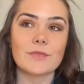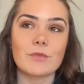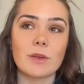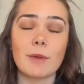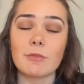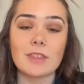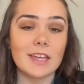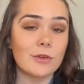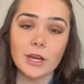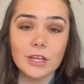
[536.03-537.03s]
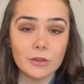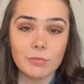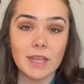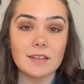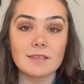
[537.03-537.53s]
Remember that you are
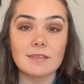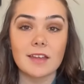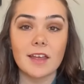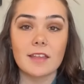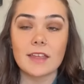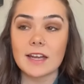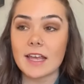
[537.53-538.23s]
human, that